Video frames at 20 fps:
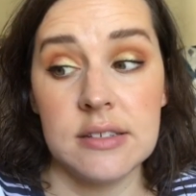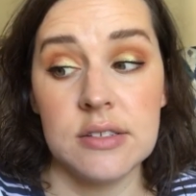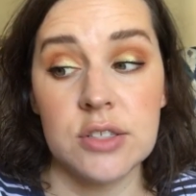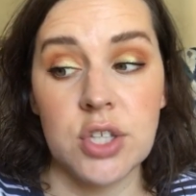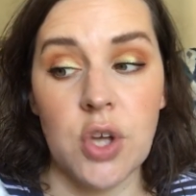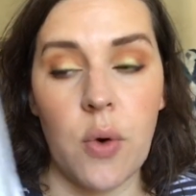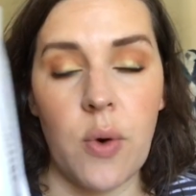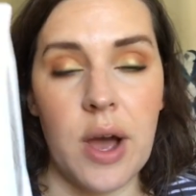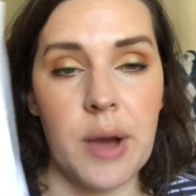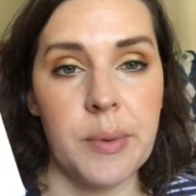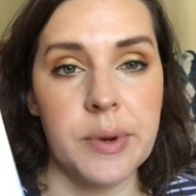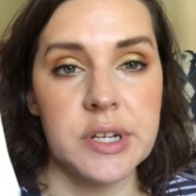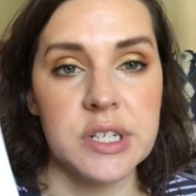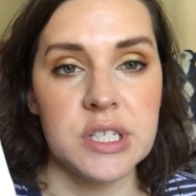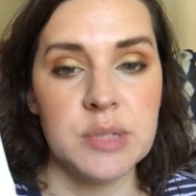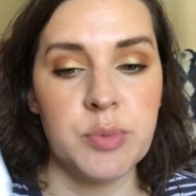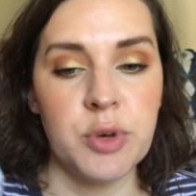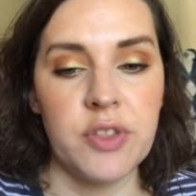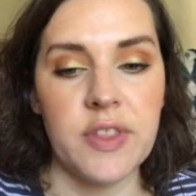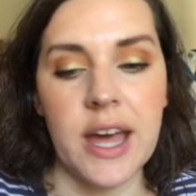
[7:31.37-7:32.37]
So I wanted
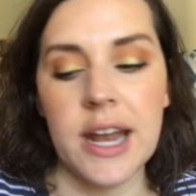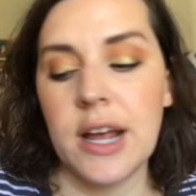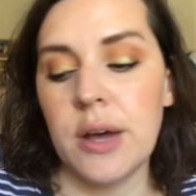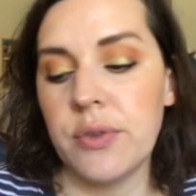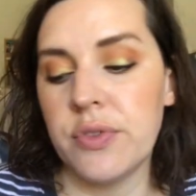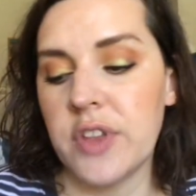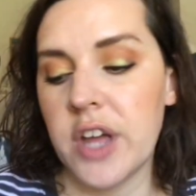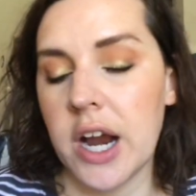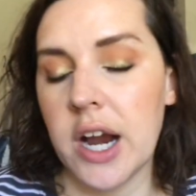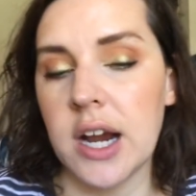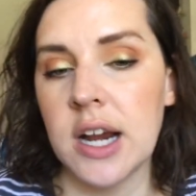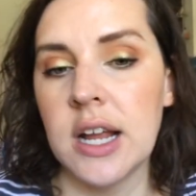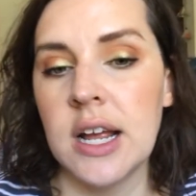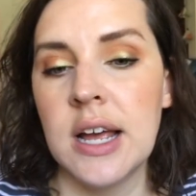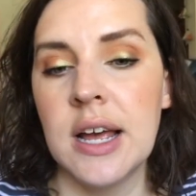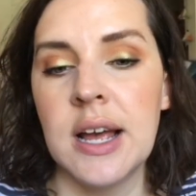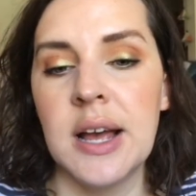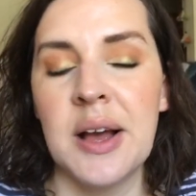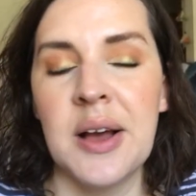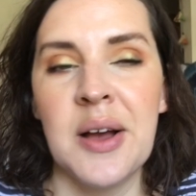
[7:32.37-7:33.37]
to put that out there.
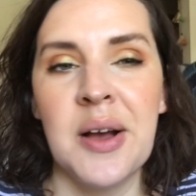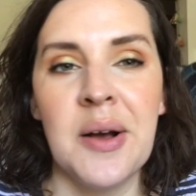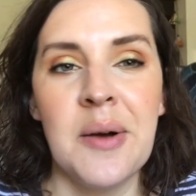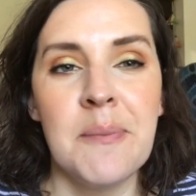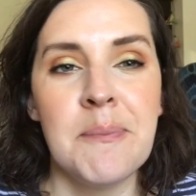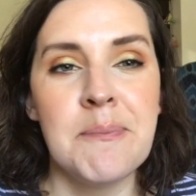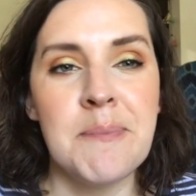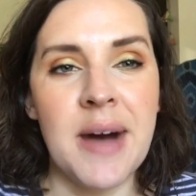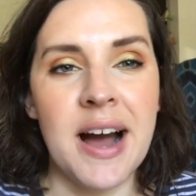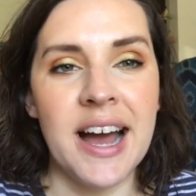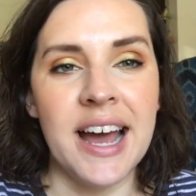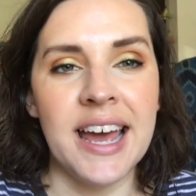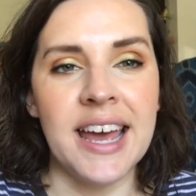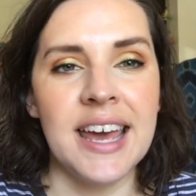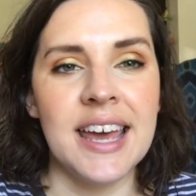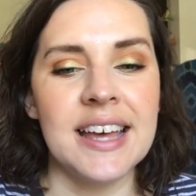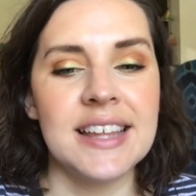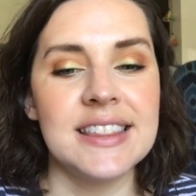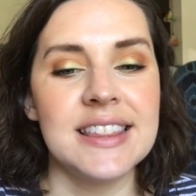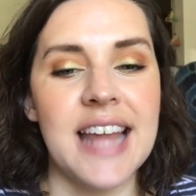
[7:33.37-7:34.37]

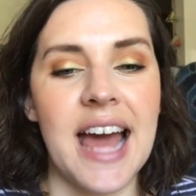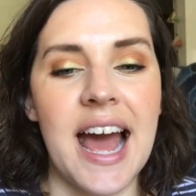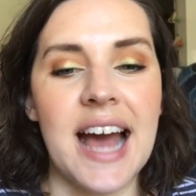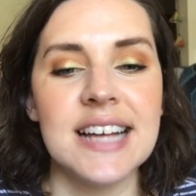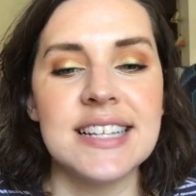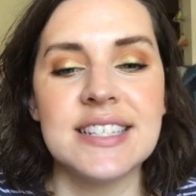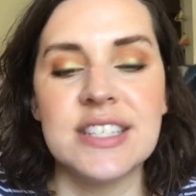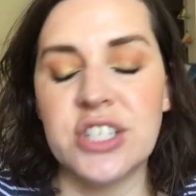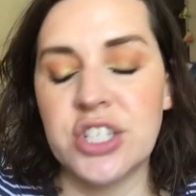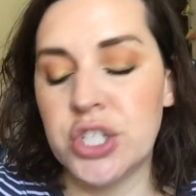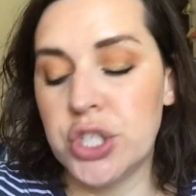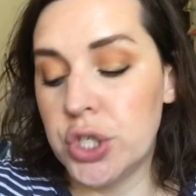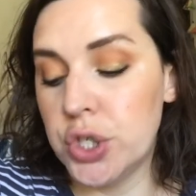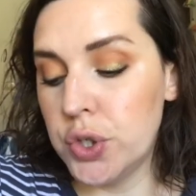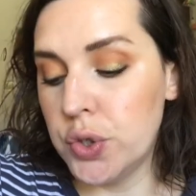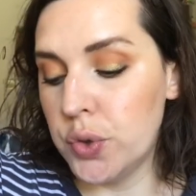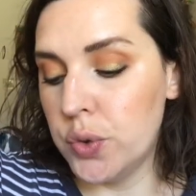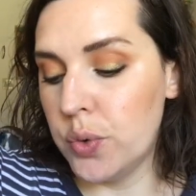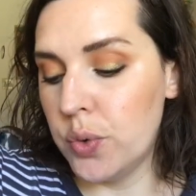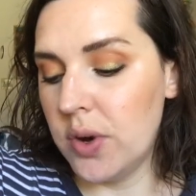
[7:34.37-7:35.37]
My last
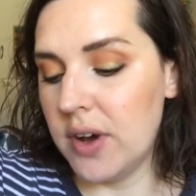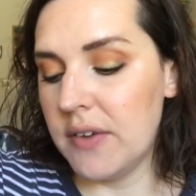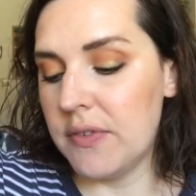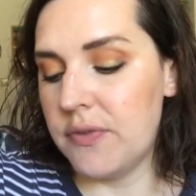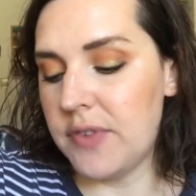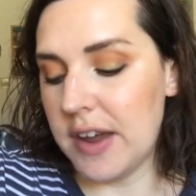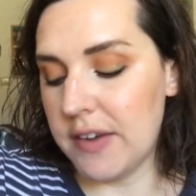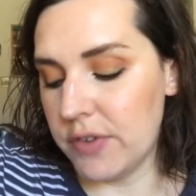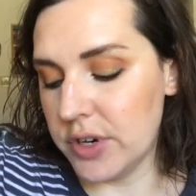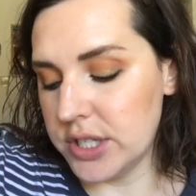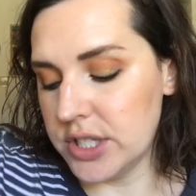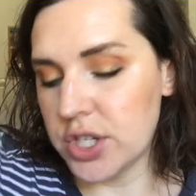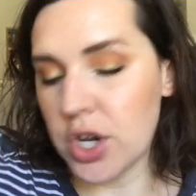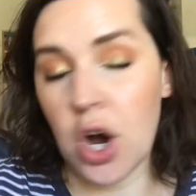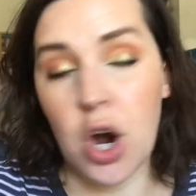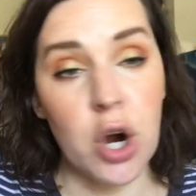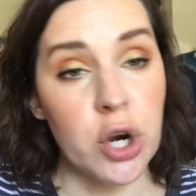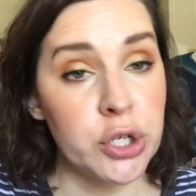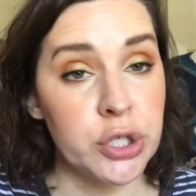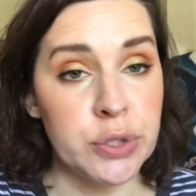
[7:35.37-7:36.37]
two favorites
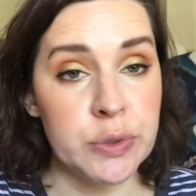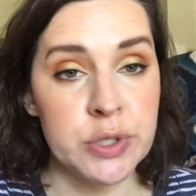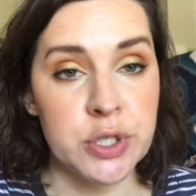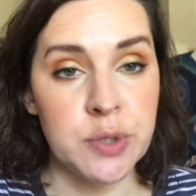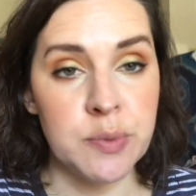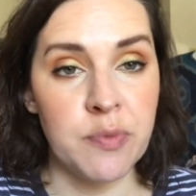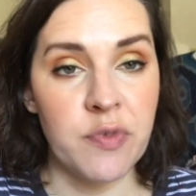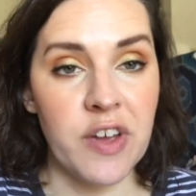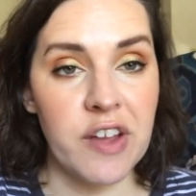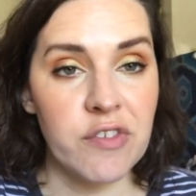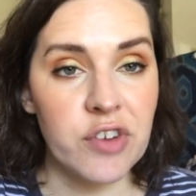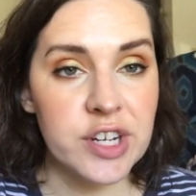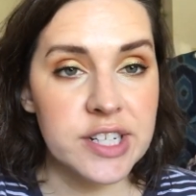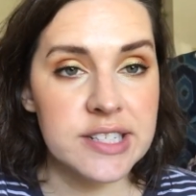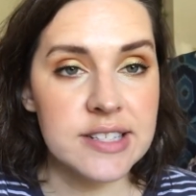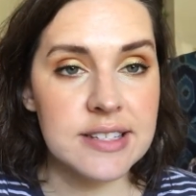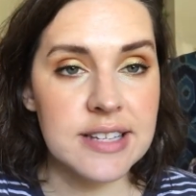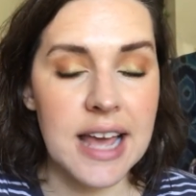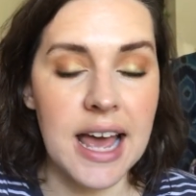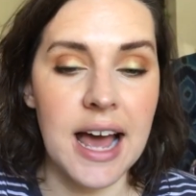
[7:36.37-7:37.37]
are YouTube
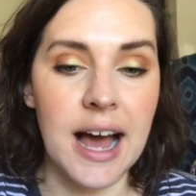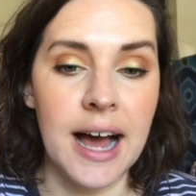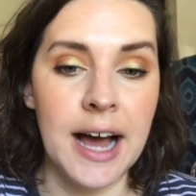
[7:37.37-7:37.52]
favorites.